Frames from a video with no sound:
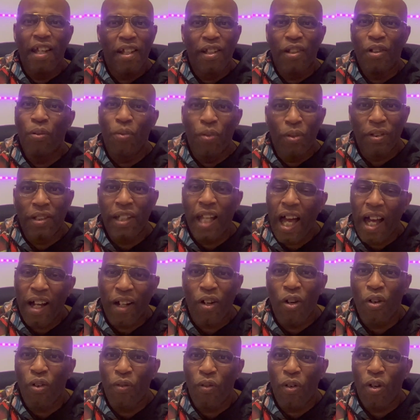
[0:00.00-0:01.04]
You will not
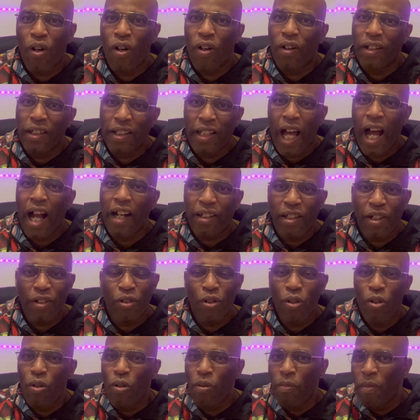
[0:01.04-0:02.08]
go wrong. Dr.
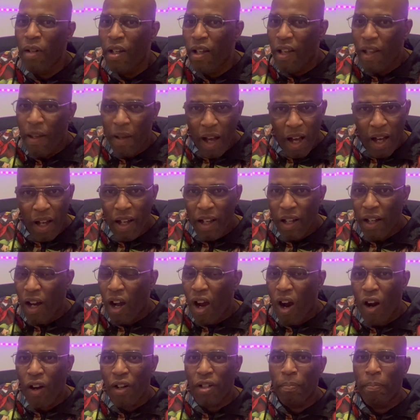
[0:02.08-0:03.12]
Doom, uh,
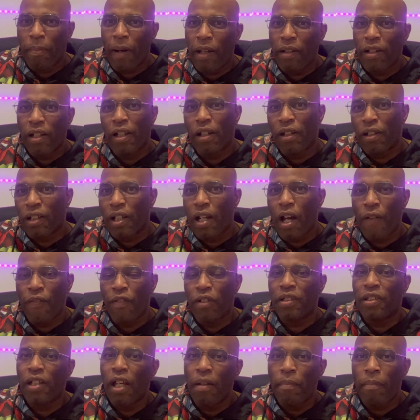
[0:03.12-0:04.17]
art uh, cover
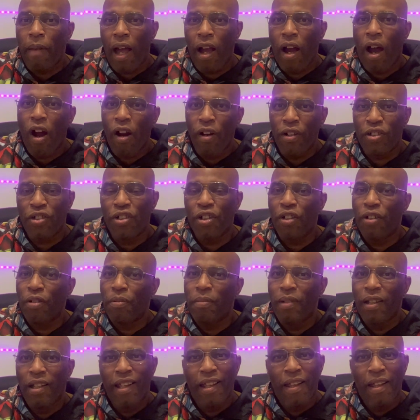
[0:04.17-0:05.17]
done by Artgerm.